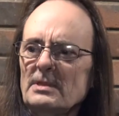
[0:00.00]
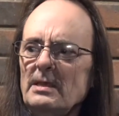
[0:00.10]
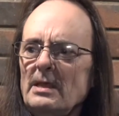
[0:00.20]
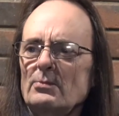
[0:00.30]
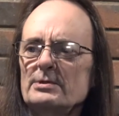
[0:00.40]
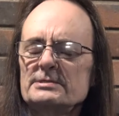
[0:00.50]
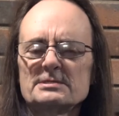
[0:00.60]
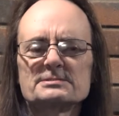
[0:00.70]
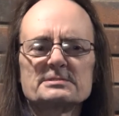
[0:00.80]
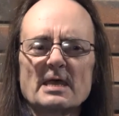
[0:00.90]
And we
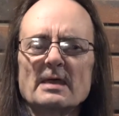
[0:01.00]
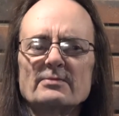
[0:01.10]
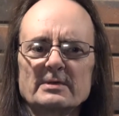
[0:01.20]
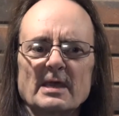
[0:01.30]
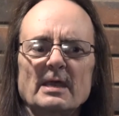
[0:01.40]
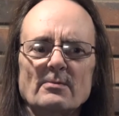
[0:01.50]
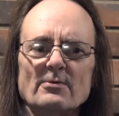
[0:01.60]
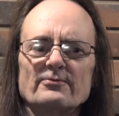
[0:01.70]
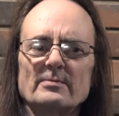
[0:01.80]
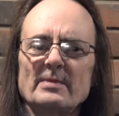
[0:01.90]
did save the cable
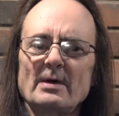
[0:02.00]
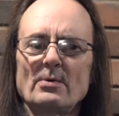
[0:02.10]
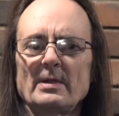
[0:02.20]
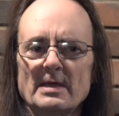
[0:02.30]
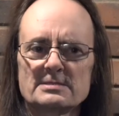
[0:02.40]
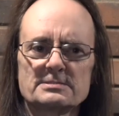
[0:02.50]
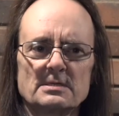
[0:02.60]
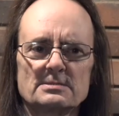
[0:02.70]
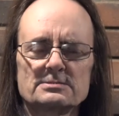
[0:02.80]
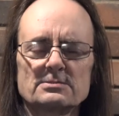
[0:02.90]
from that one
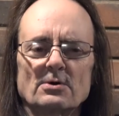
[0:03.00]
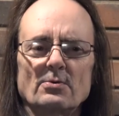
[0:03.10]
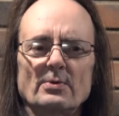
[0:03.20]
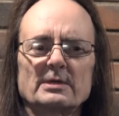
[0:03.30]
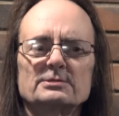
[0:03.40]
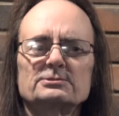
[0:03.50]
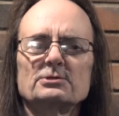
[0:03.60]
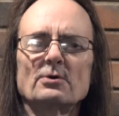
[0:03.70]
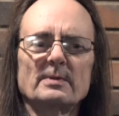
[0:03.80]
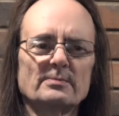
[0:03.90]
accident so we could
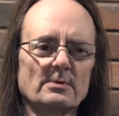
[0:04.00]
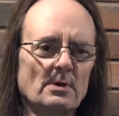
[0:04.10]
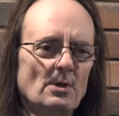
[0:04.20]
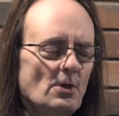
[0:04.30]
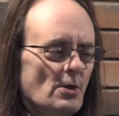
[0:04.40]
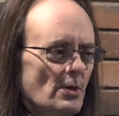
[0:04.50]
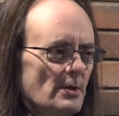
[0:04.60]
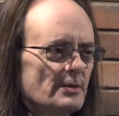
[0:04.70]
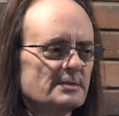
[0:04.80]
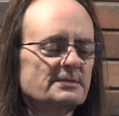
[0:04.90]
show people
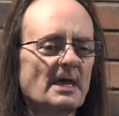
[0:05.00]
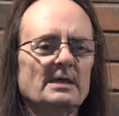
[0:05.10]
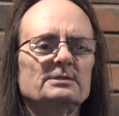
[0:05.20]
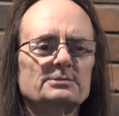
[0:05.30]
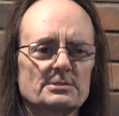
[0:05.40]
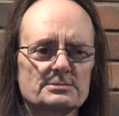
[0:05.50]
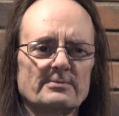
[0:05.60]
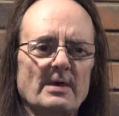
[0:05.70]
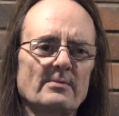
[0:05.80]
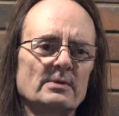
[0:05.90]
the dangers of
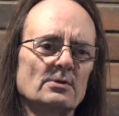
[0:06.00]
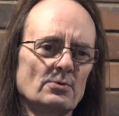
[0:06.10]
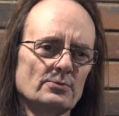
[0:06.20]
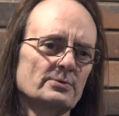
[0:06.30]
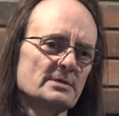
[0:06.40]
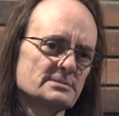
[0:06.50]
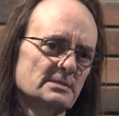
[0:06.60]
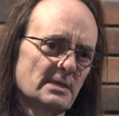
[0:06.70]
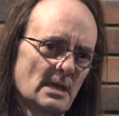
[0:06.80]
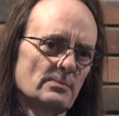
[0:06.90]
having old
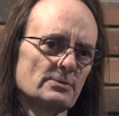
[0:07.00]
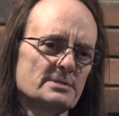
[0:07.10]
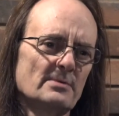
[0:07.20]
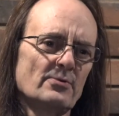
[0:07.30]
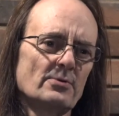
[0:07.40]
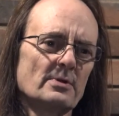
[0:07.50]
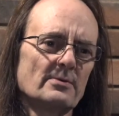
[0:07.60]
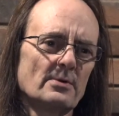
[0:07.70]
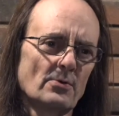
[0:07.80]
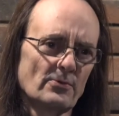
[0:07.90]
rusted cables on board an
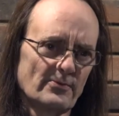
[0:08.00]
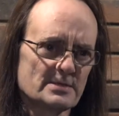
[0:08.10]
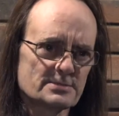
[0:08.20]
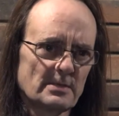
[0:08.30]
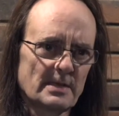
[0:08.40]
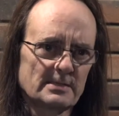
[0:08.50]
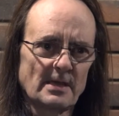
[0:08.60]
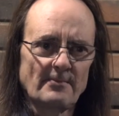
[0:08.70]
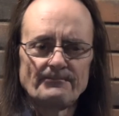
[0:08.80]
old vessel like that.